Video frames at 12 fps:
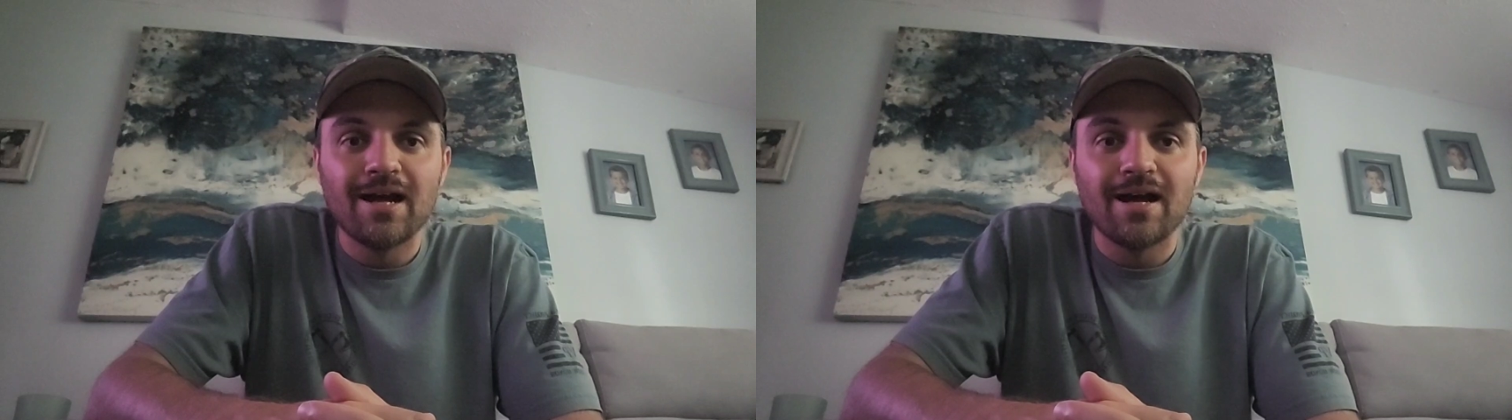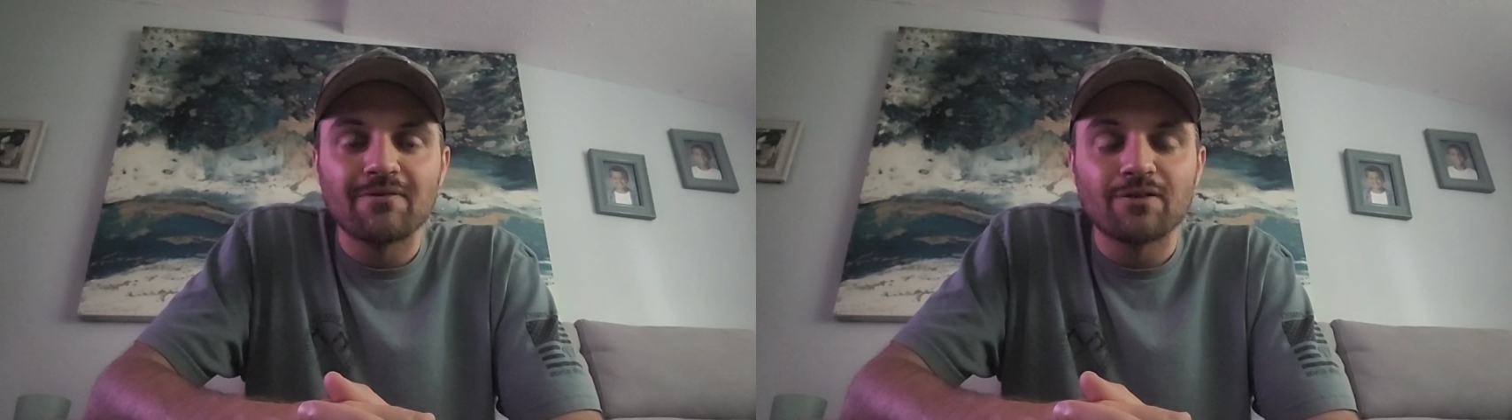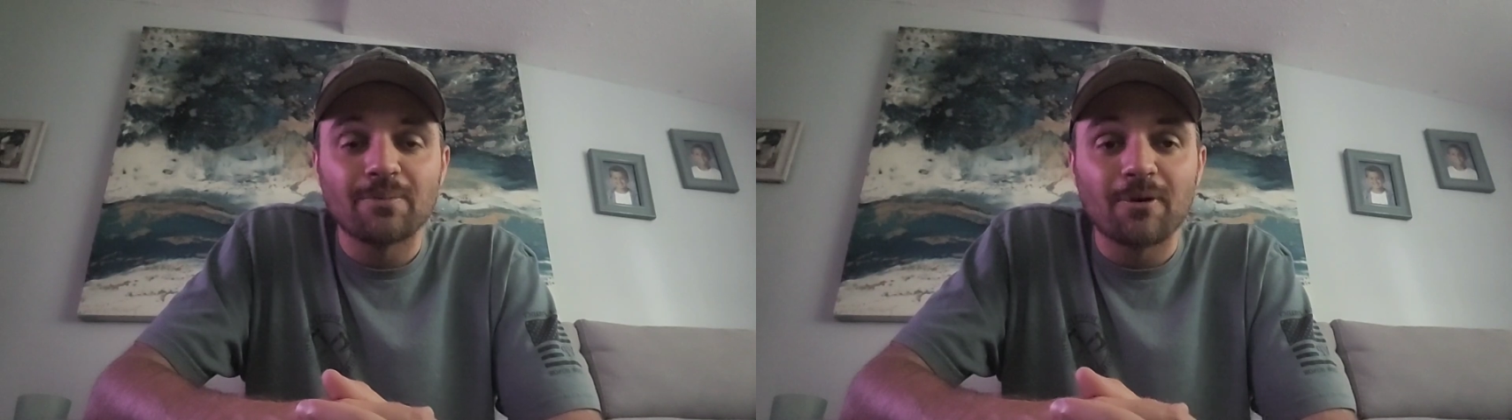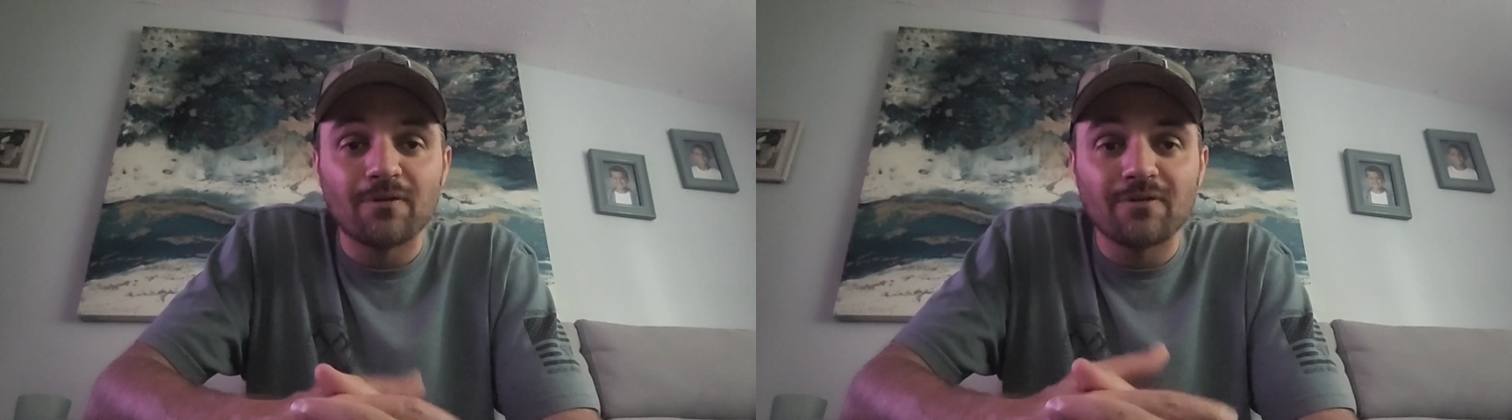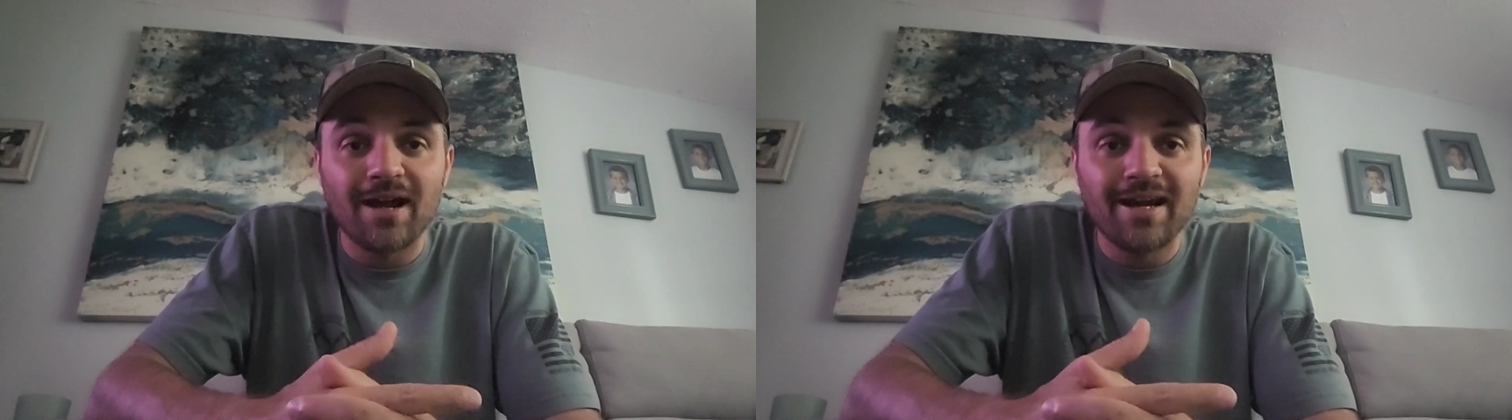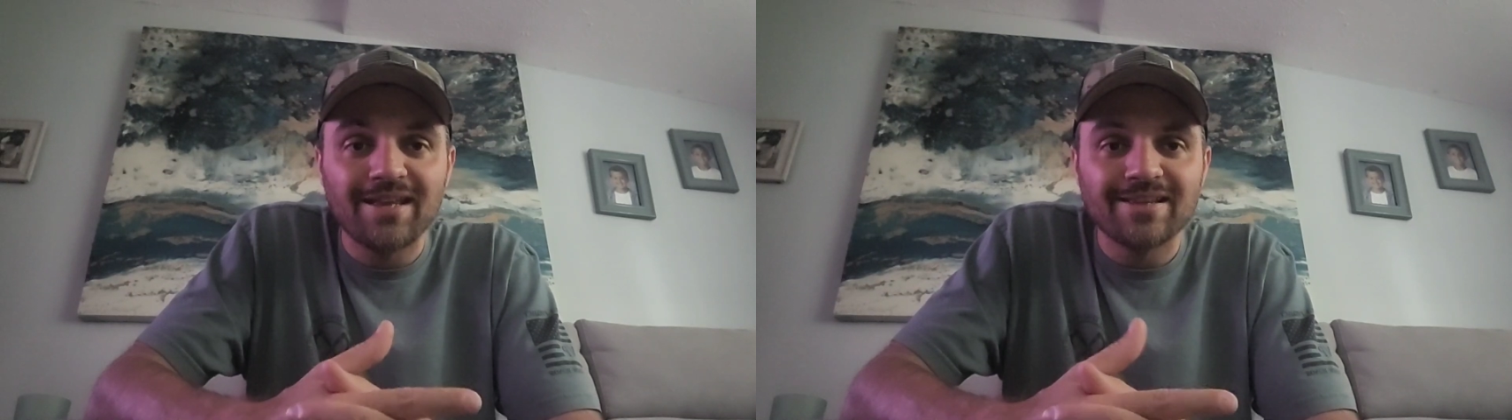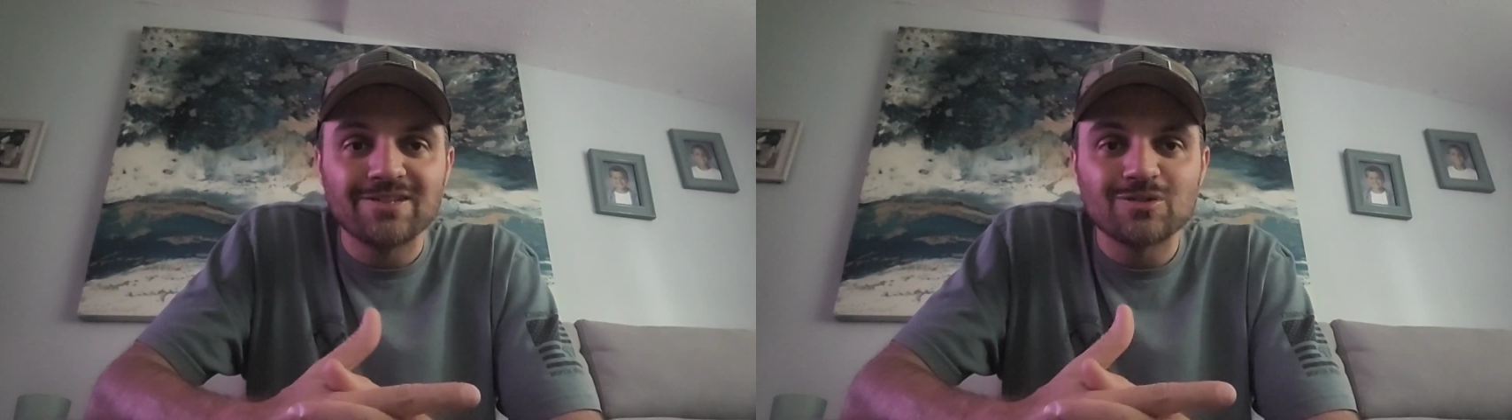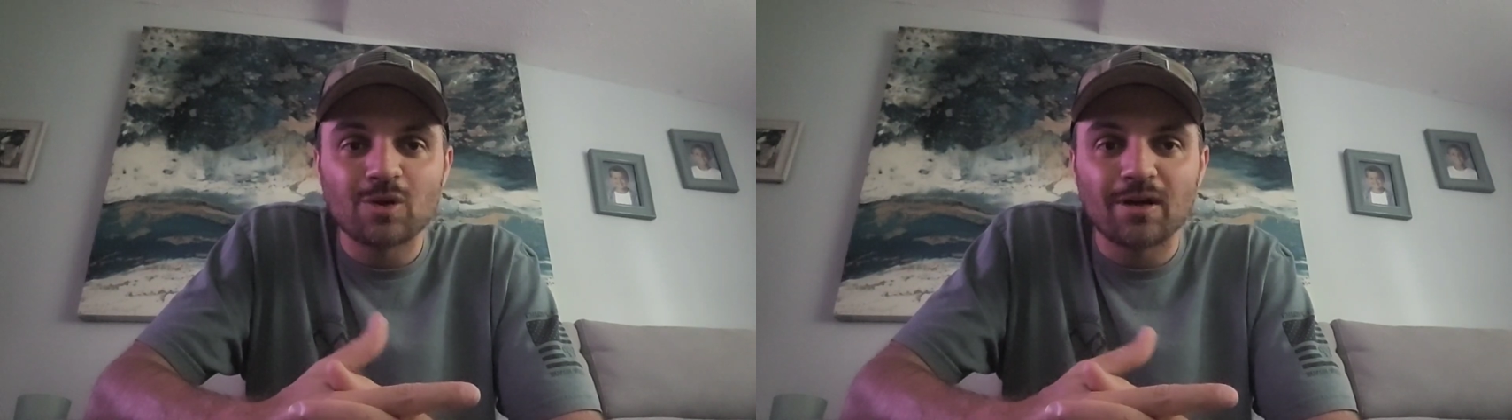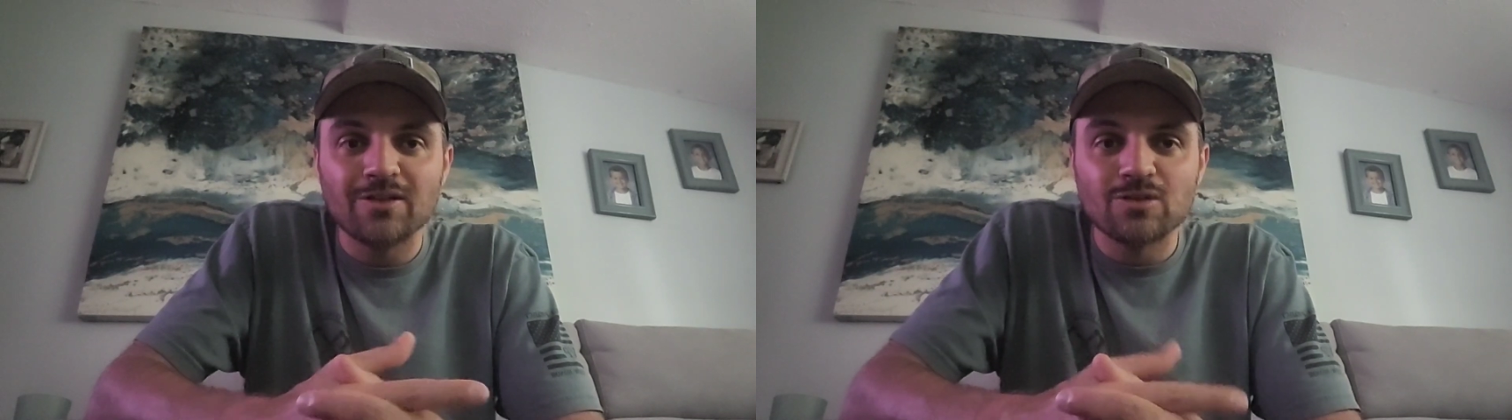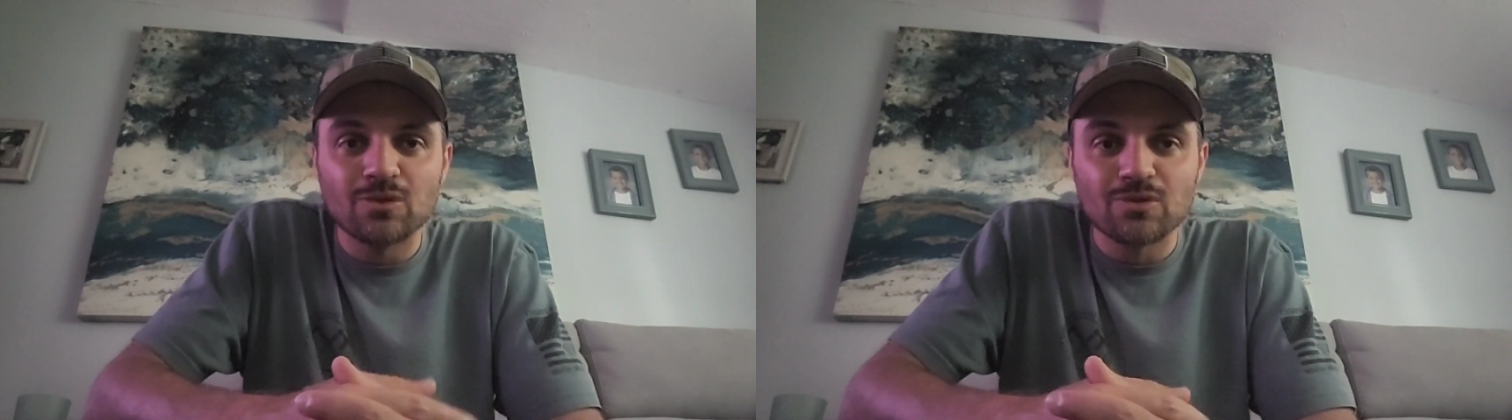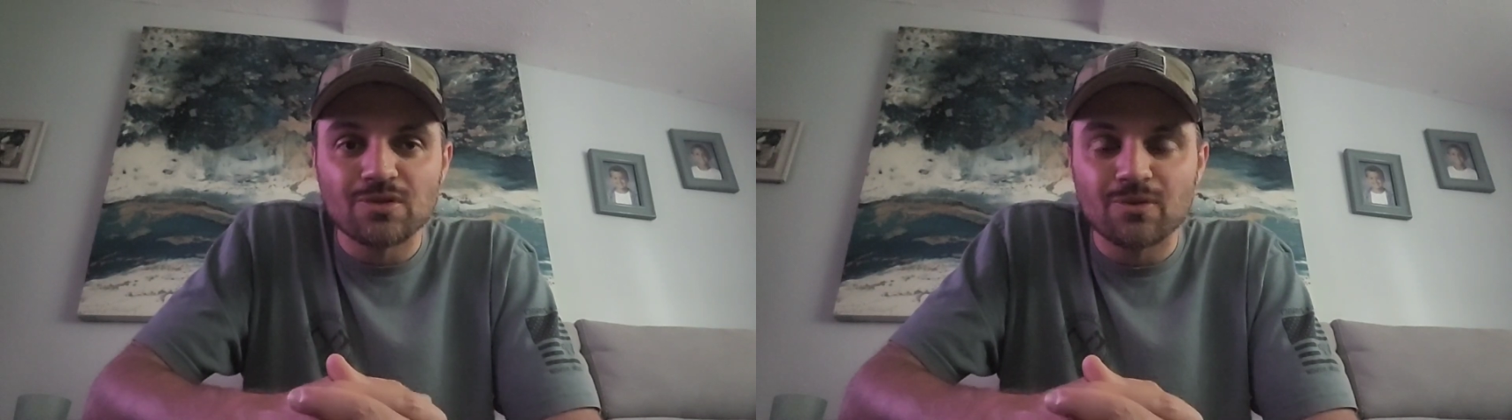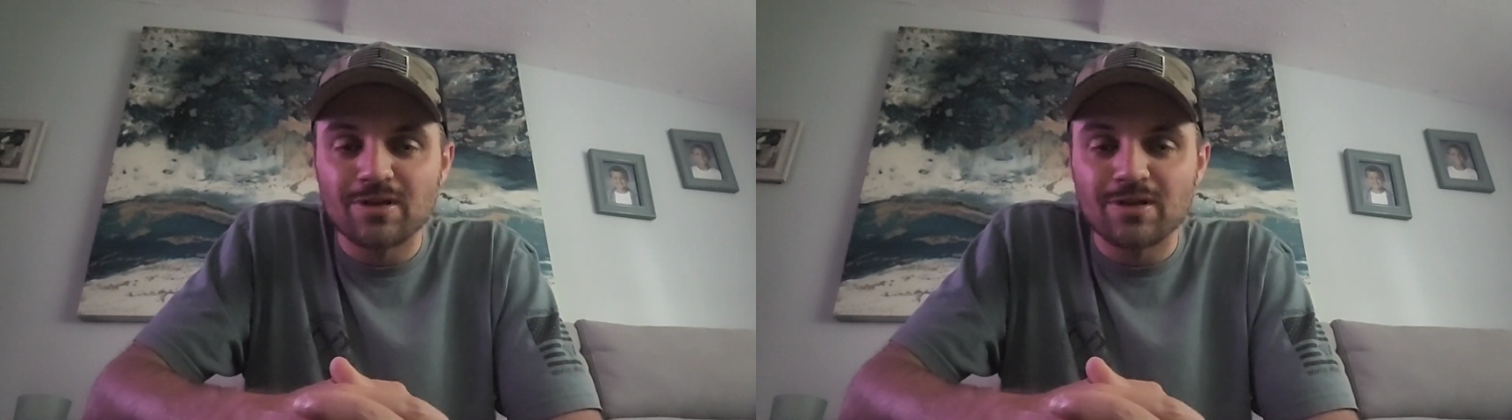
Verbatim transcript: uh, for providing these great tools